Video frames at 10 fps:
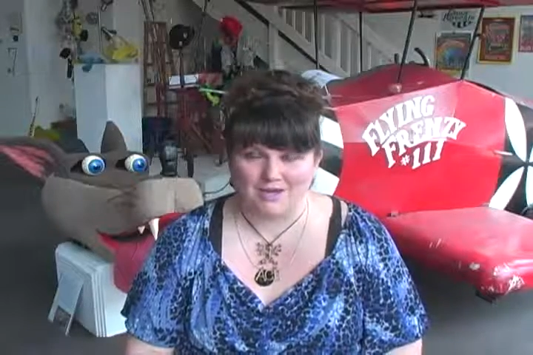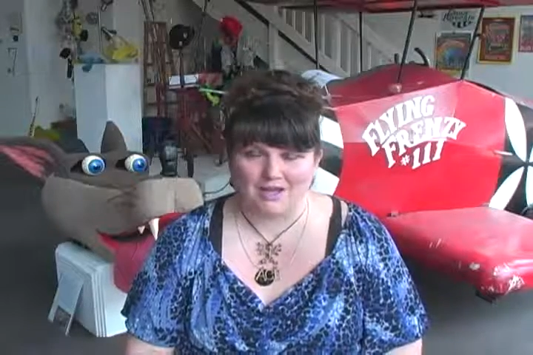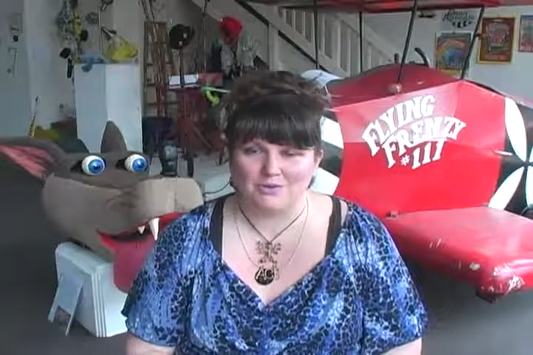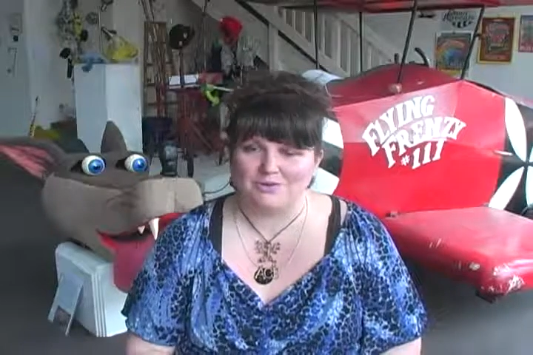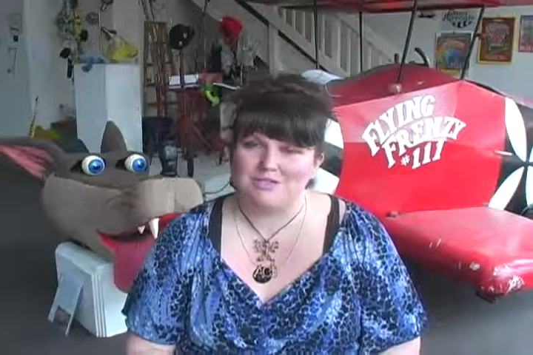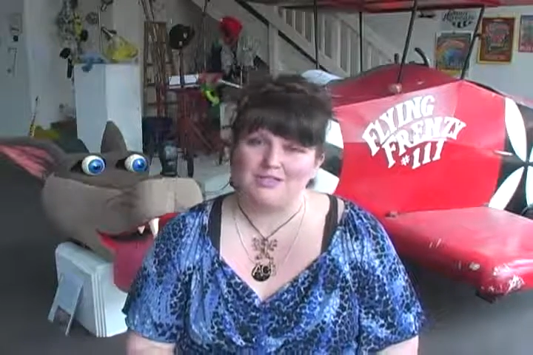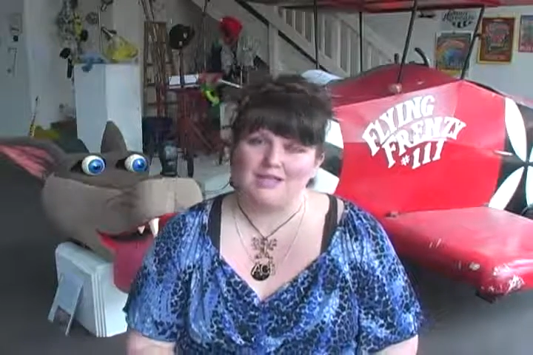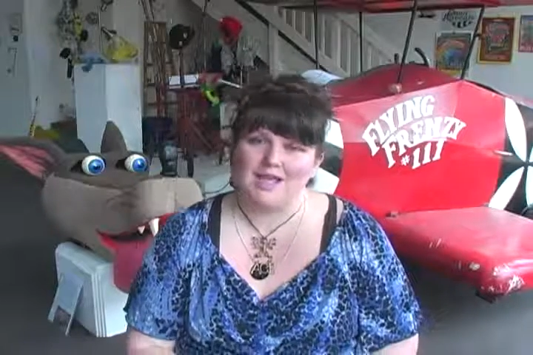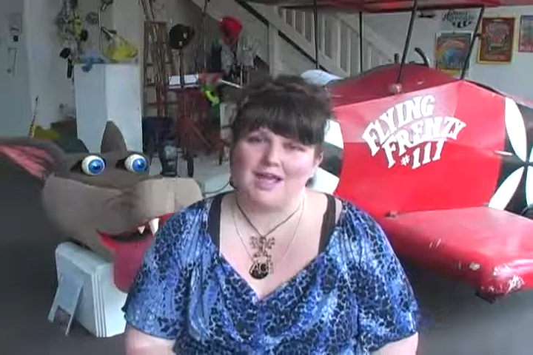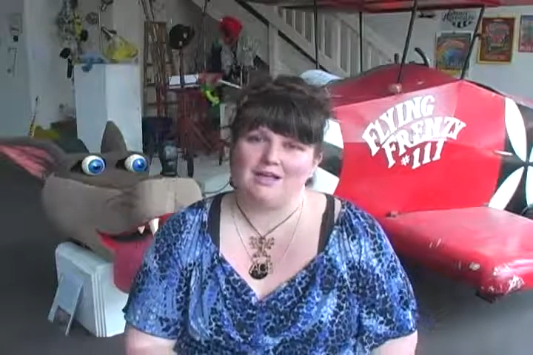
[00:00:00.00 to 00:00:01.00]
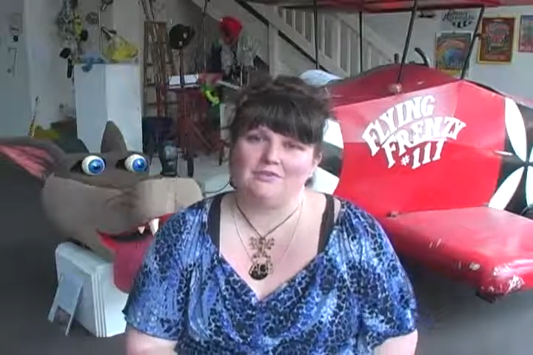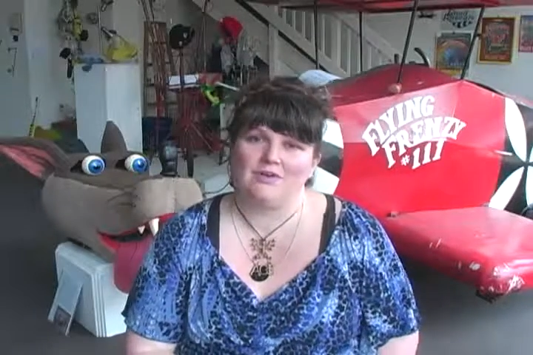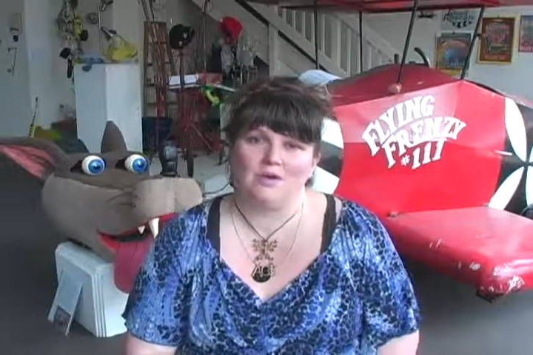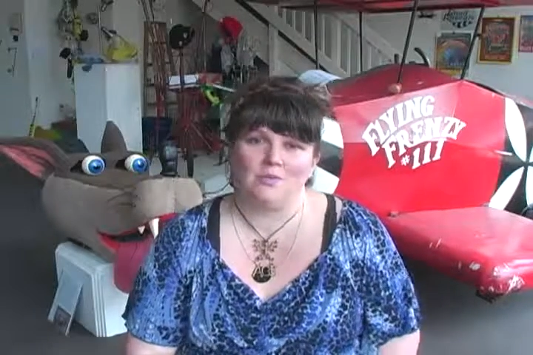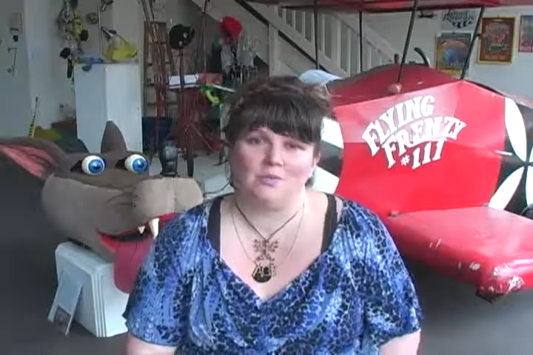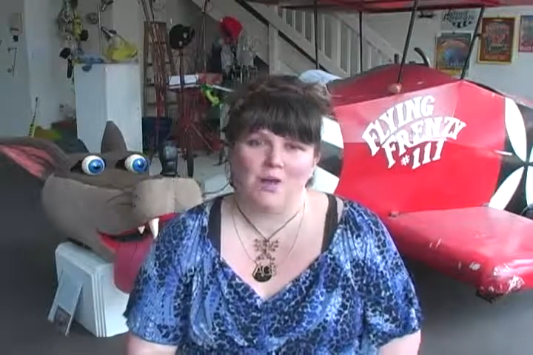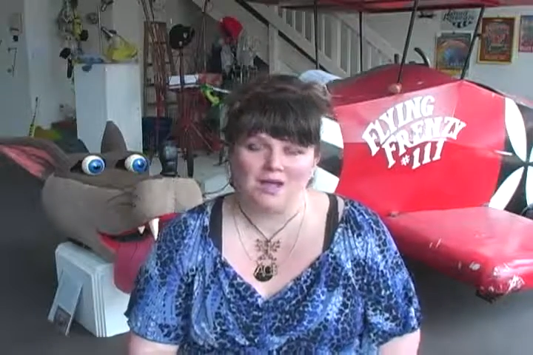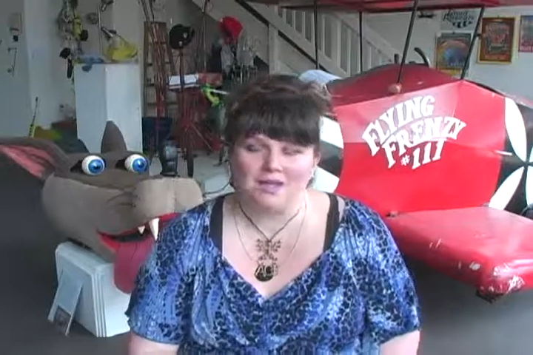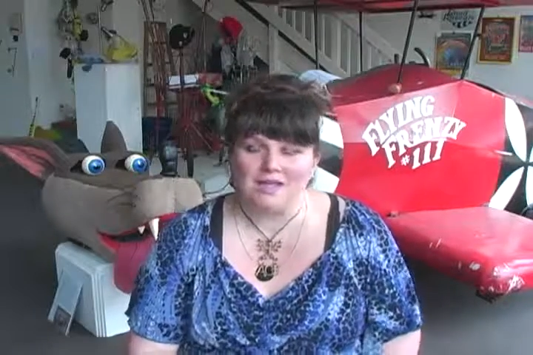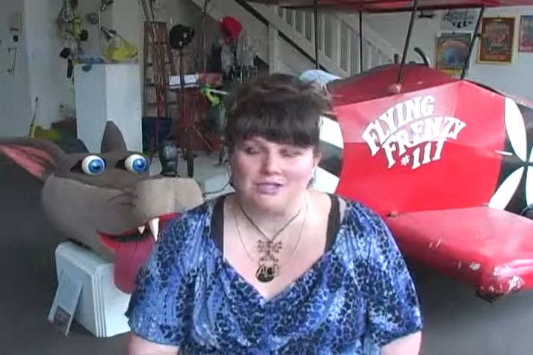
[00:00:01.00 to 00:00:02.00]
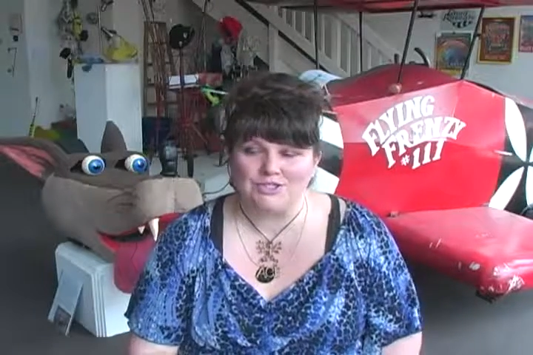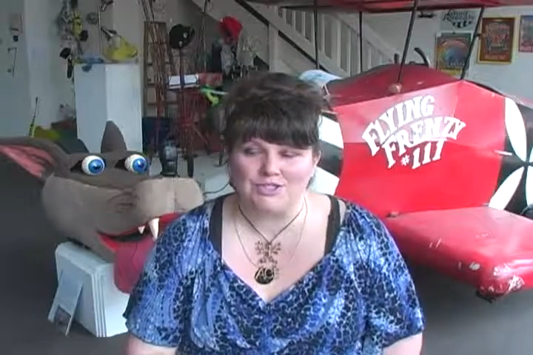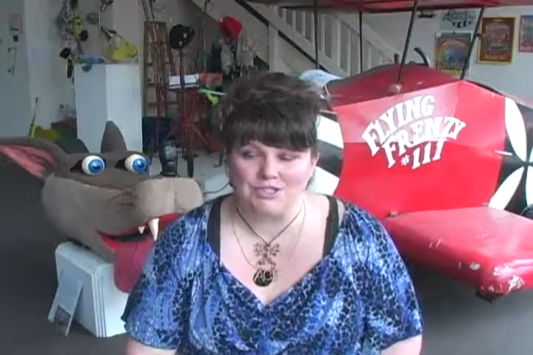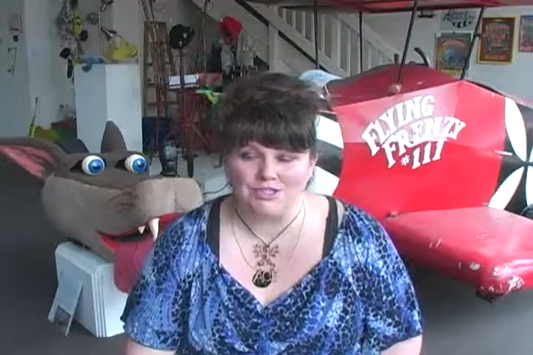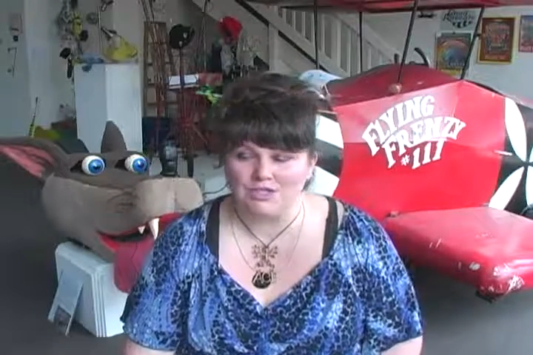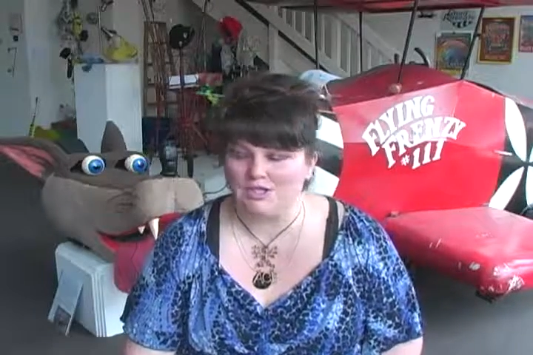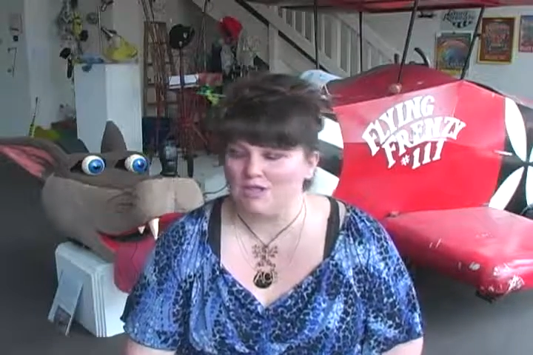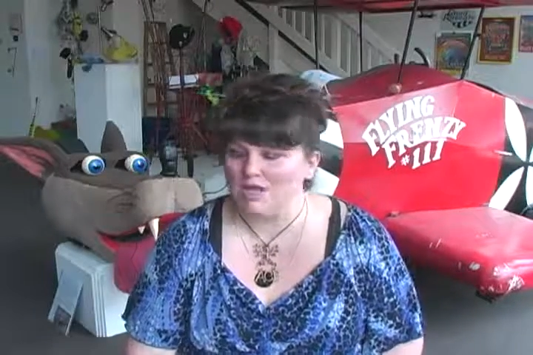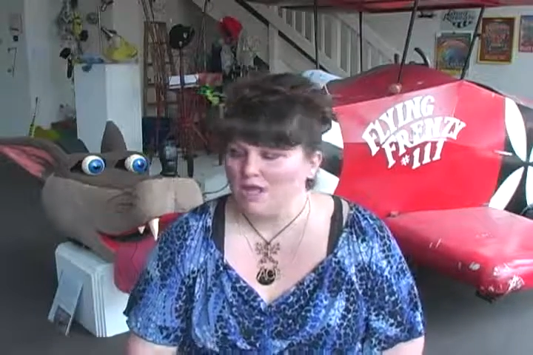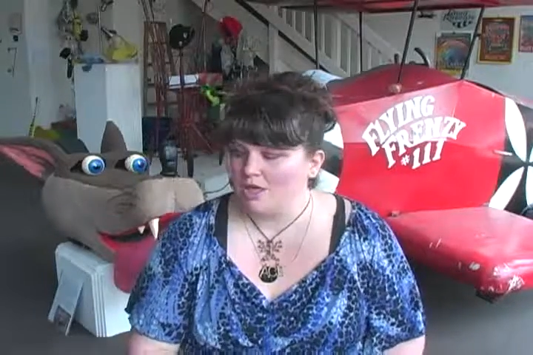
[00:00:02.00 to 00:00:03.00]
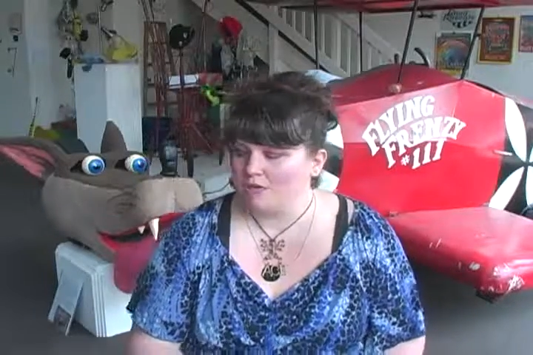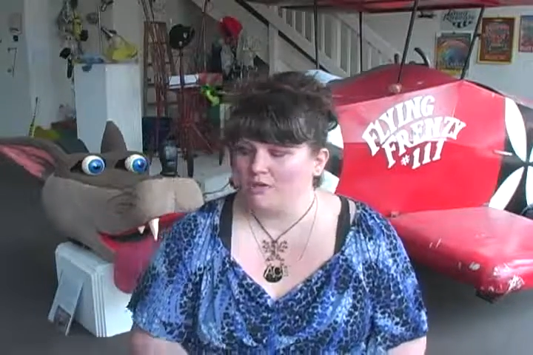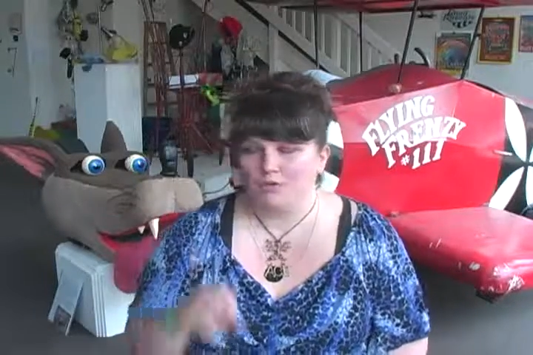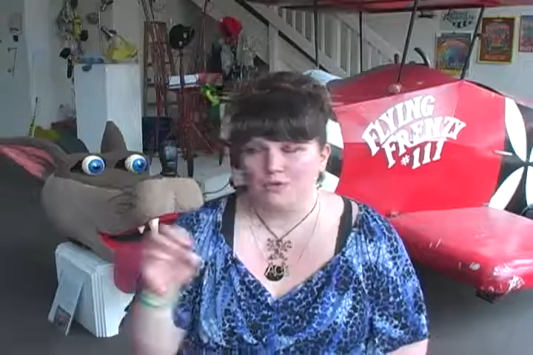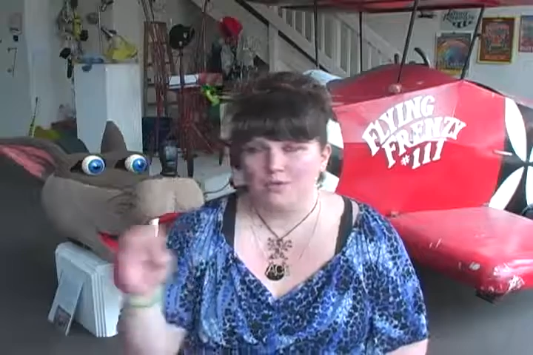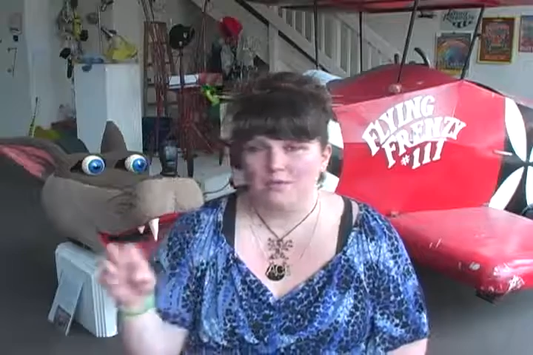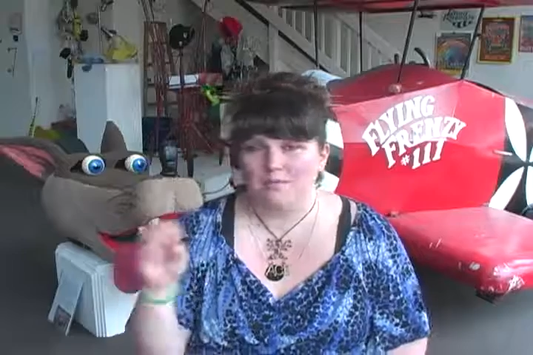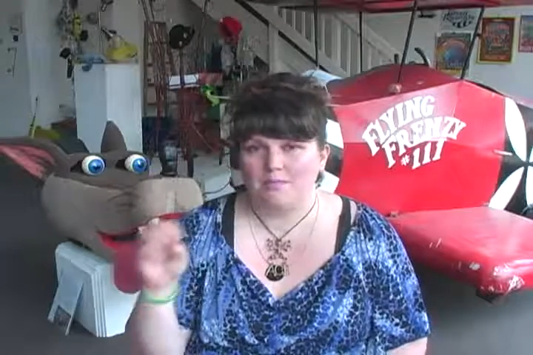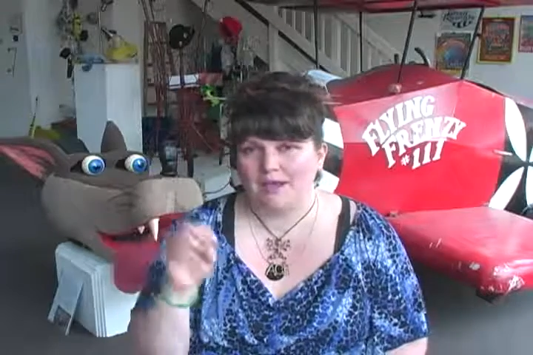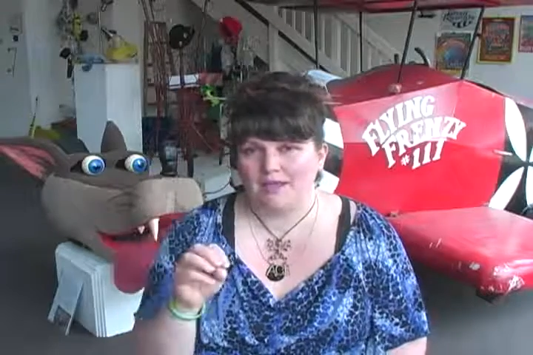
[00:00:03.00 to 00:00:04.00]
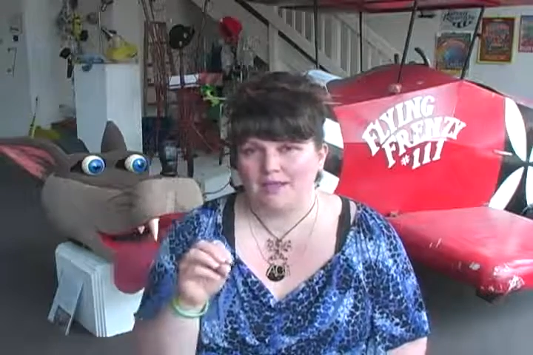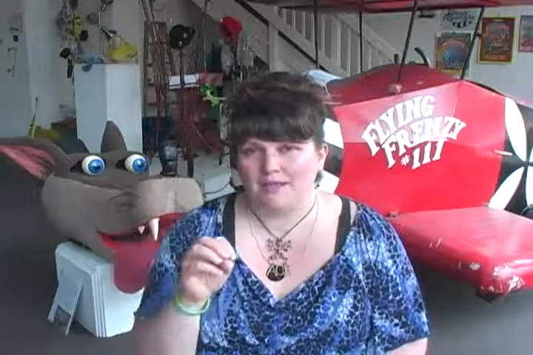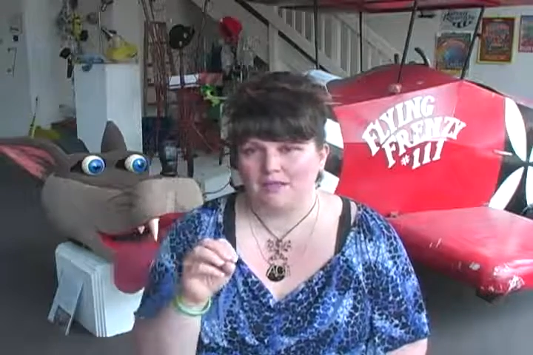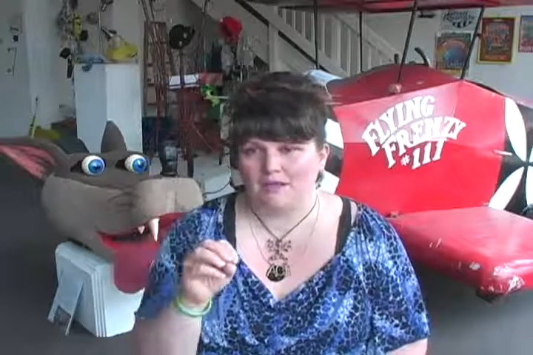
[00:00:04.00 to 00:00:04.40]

Not only do they have a well-engineered 3-trike